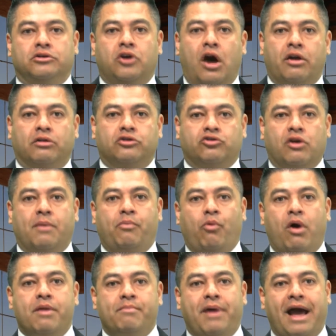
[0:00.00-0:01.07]
Donald
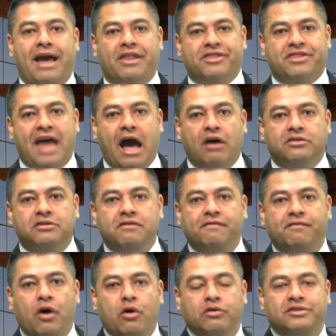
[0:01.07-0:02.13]
Trump won by 1,000
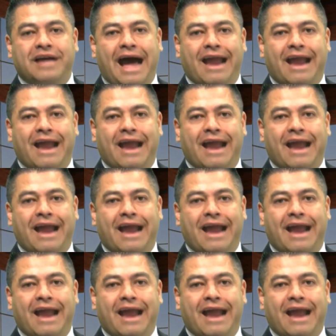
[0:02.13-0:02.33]
votes